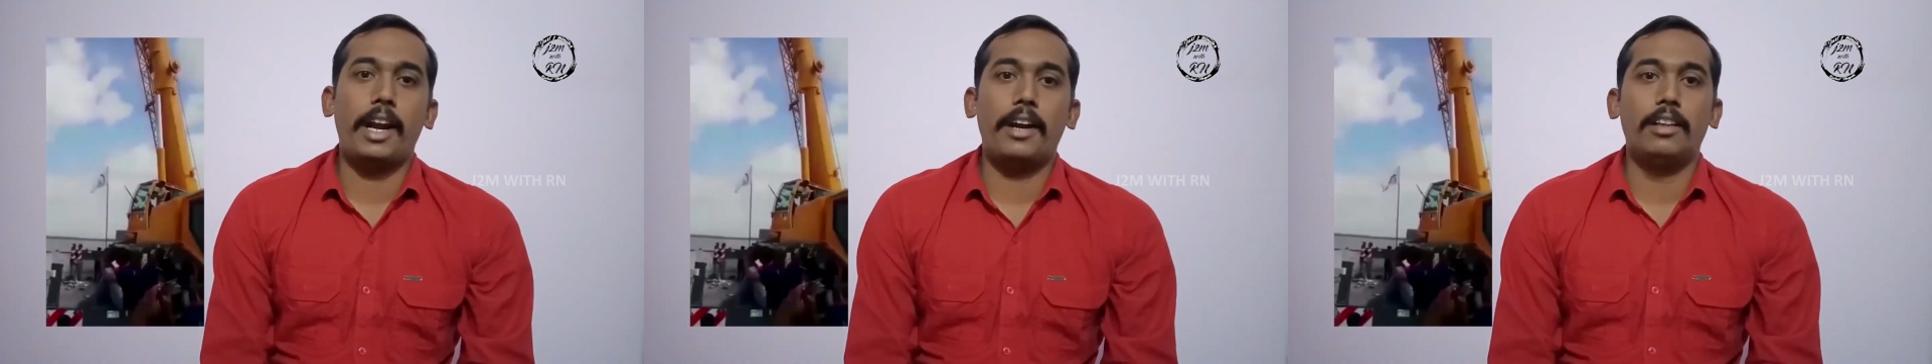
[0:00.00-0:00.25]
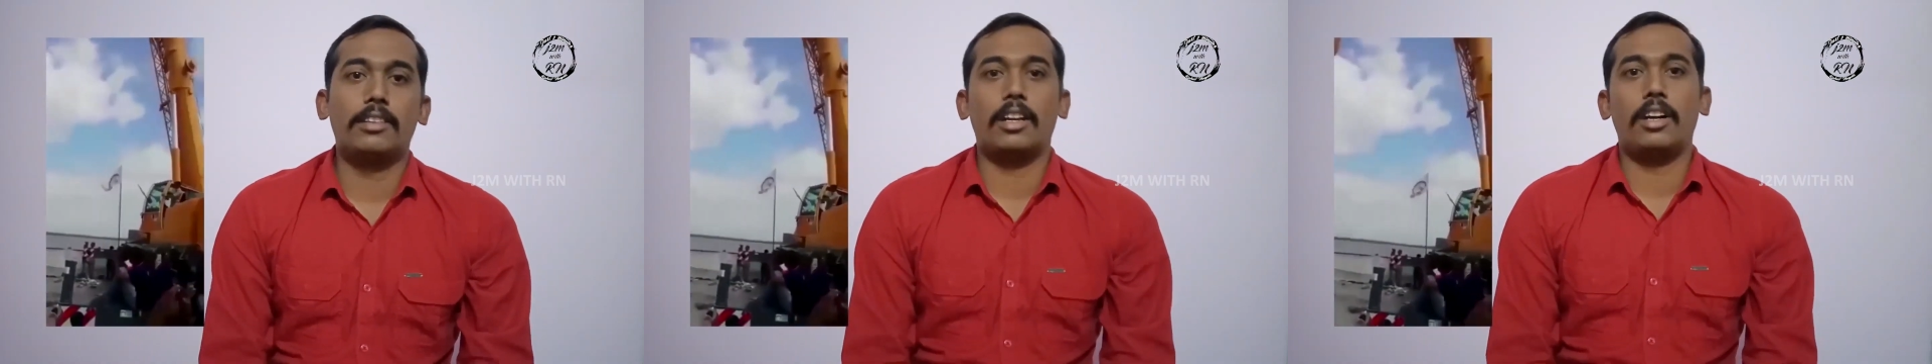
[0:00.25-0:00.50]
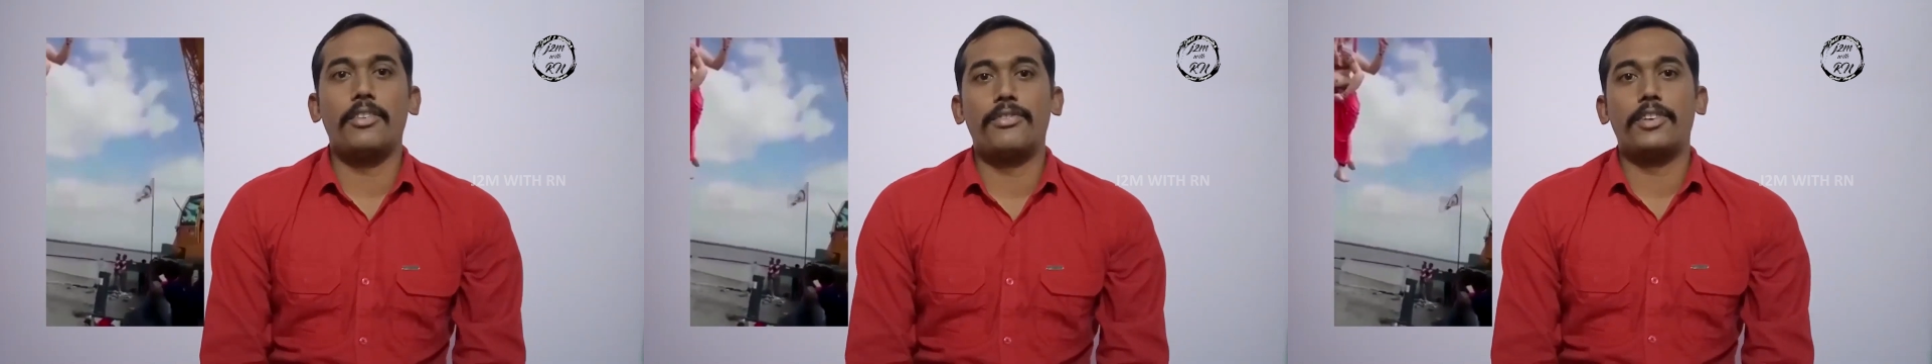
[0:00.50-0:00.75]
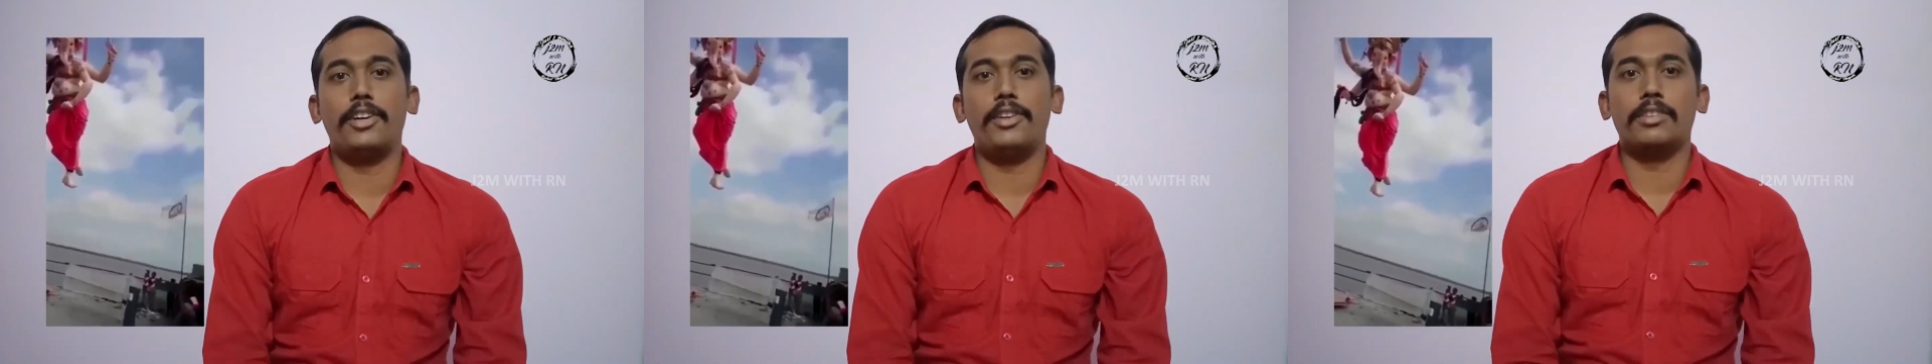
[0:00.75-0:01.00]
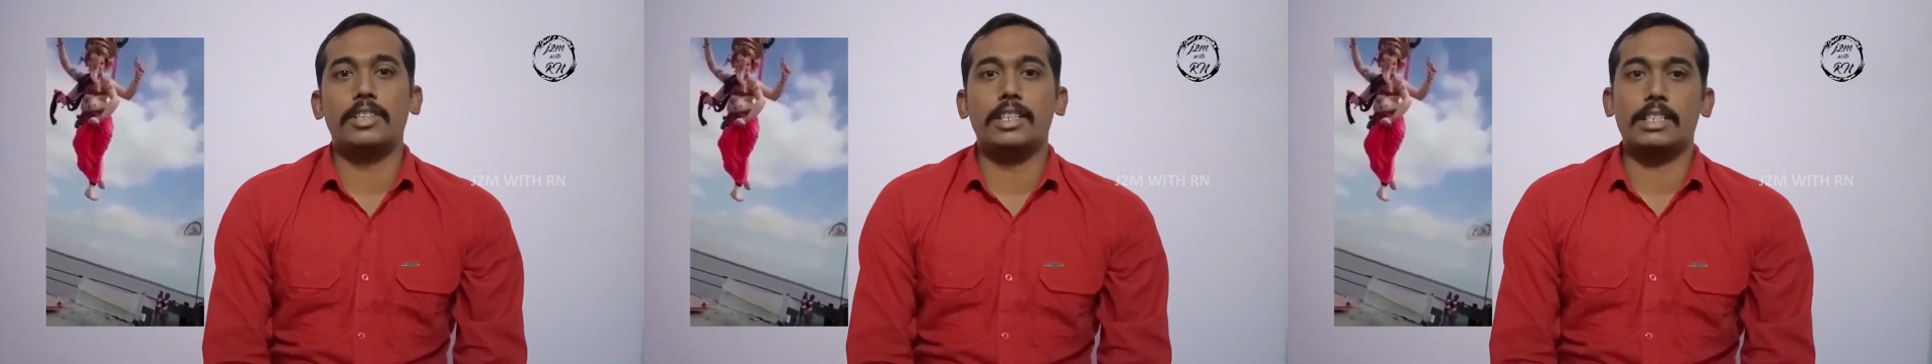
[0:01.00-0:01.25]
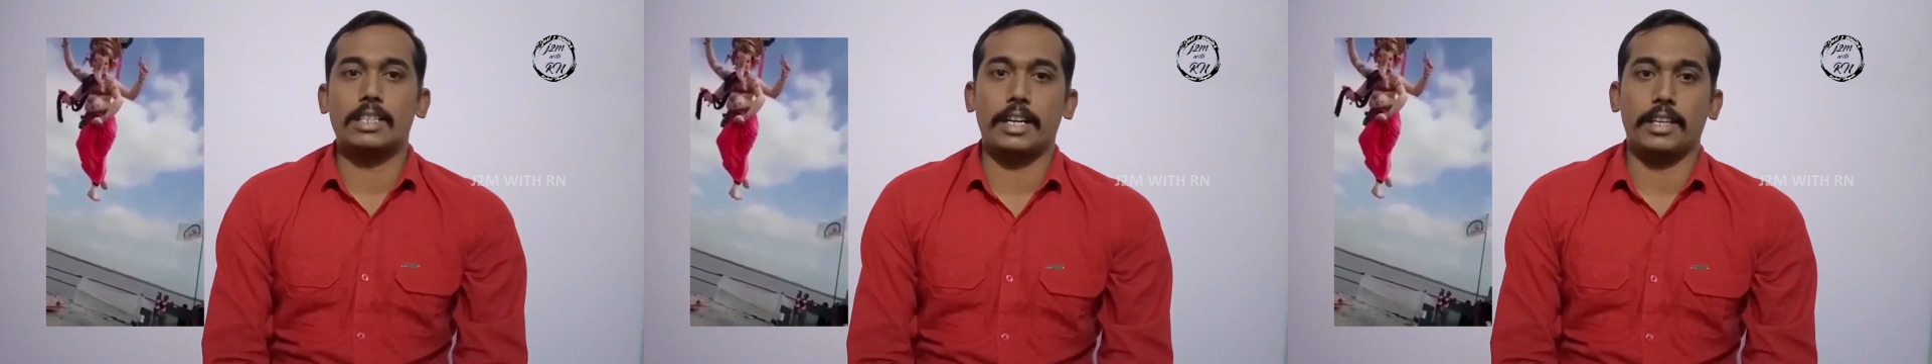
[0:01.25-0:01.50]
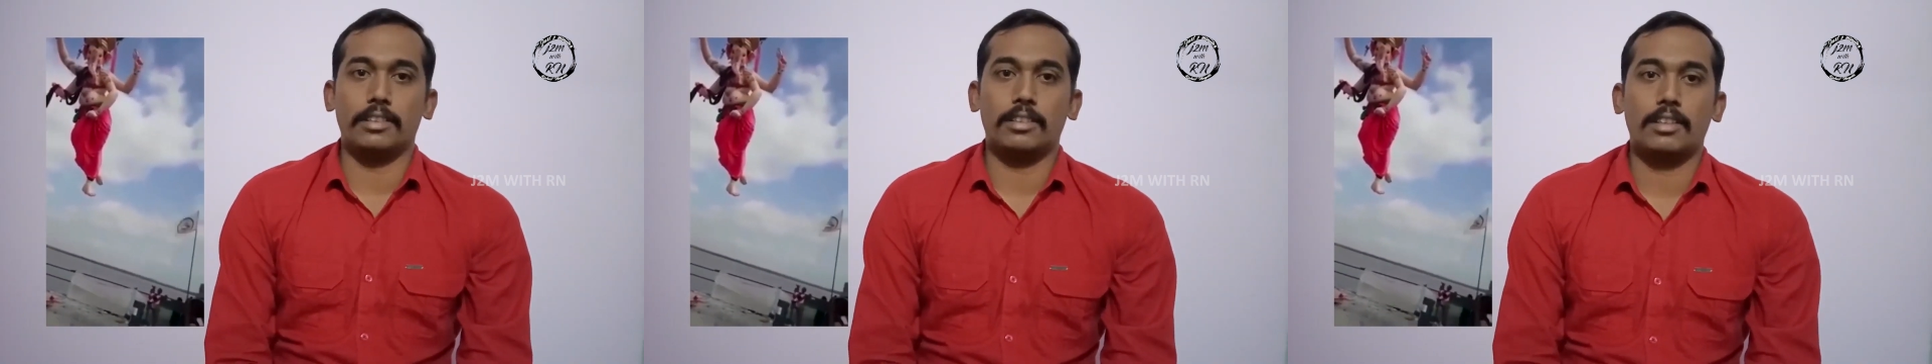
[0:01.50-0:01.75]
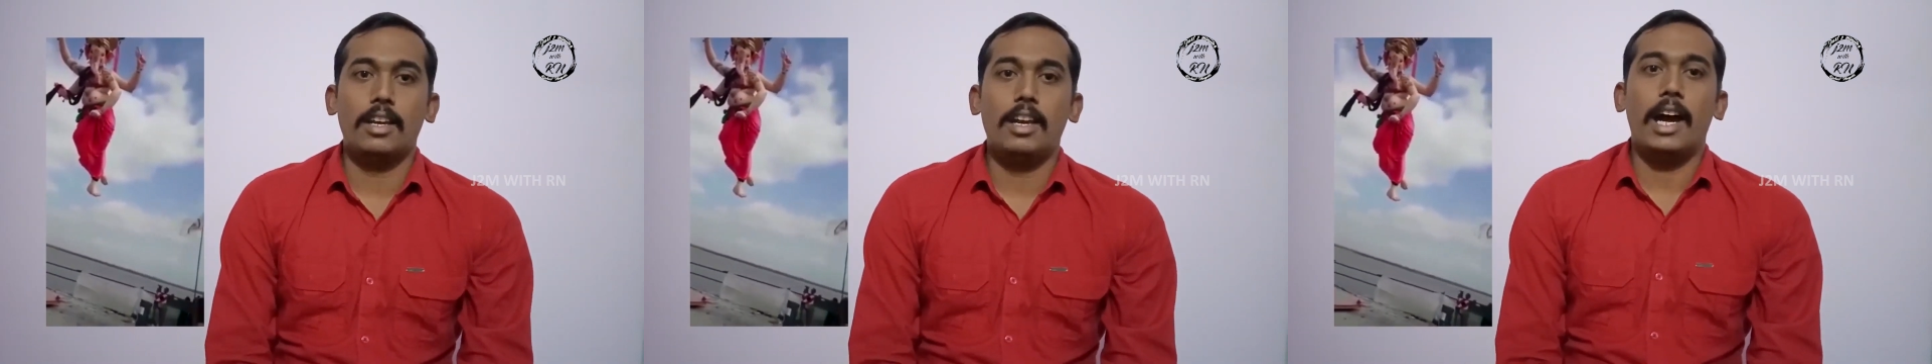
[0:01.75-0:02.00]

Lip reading: idols are lifted using cranes.